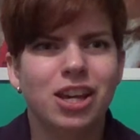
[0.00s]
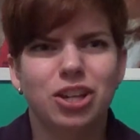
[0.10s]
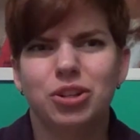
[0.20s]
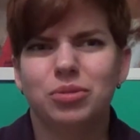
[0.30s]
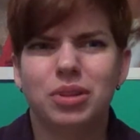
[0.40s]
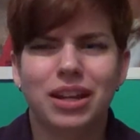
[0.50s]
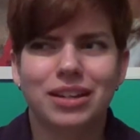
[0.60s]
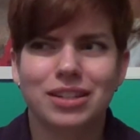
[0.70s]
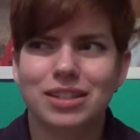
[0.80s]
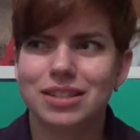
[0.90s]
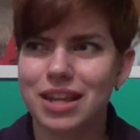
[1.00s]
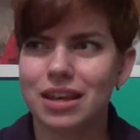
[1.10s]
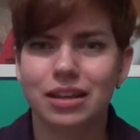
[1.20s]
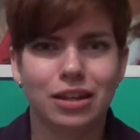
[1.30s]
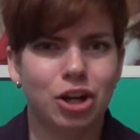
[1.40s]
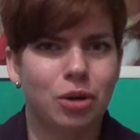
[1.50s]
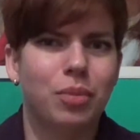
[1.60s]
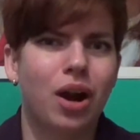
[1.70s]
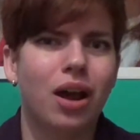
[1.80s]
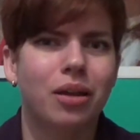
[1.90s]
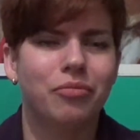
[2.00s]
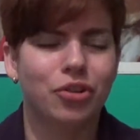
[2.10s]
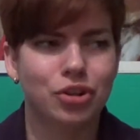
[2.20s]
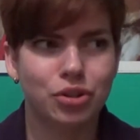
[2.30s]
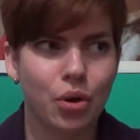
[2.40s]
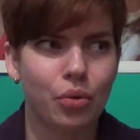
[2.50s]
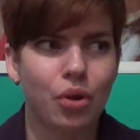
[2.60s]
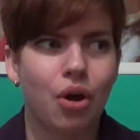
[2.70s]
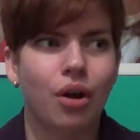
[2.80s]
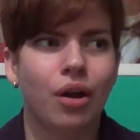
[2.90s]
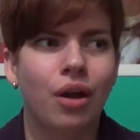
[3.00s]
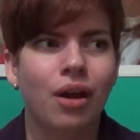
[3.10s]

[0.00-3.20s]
you know, getting to stay in her prime for so long.